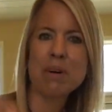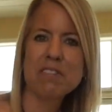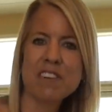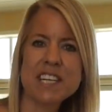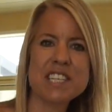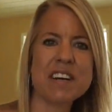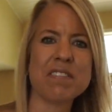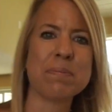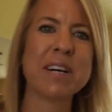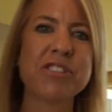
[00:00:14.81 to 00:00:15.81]
Murphy,
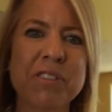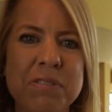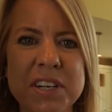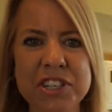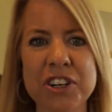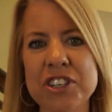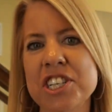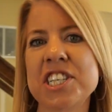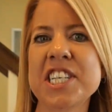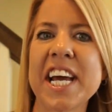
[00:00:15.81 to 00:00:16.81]
Denver Metro Realtor.
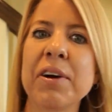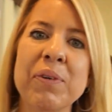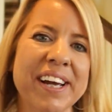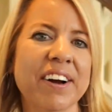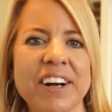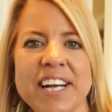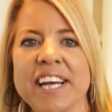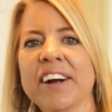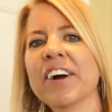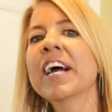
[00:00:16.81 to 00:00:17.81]
Today we are
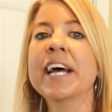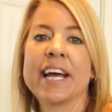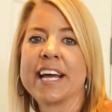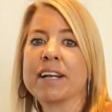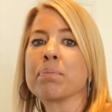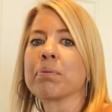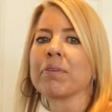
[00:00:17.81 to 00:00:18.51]
here in